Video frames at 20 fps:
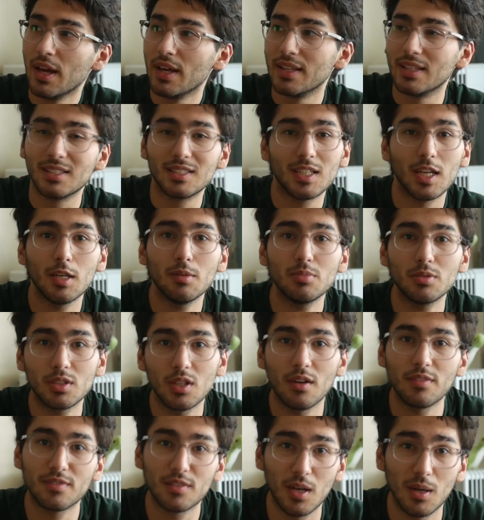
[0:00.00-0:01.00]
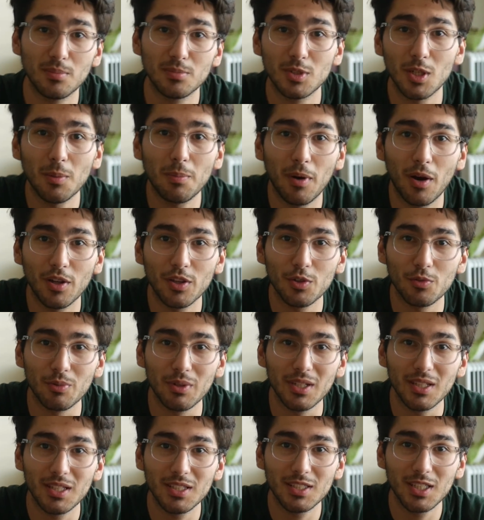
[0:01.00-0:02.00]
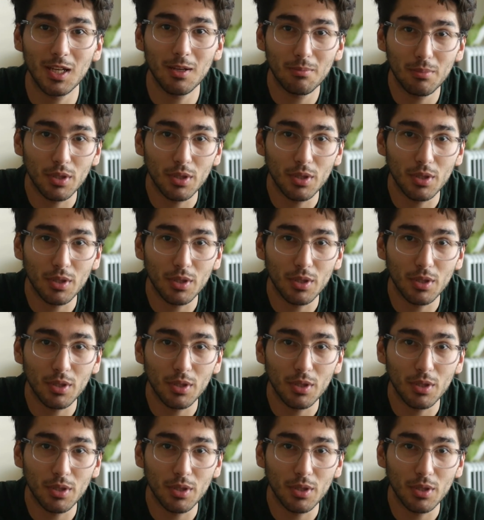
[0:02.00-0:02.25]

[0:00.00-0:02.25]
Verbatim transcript: the same stuff comes up on the real exam,